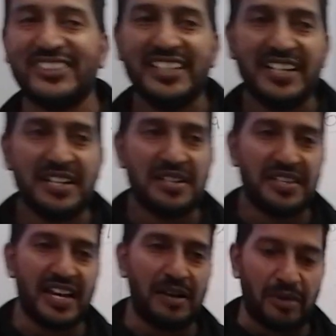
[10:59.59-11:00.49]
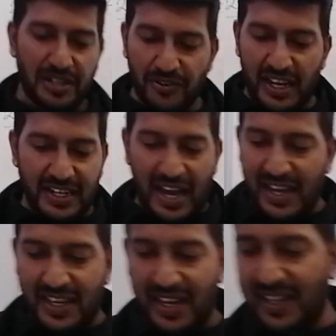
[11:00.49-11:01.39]
of Yeah, but you're right.
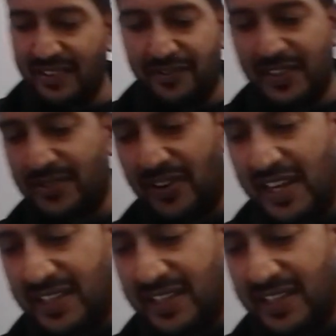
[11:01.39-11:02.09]
I, I, it's